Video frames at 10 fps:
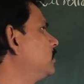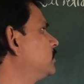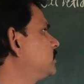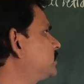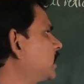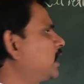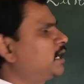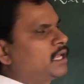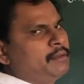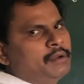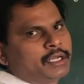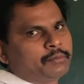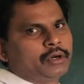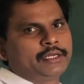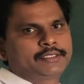secondary
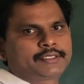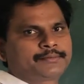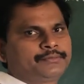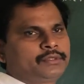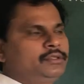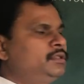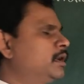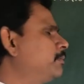metabolites. The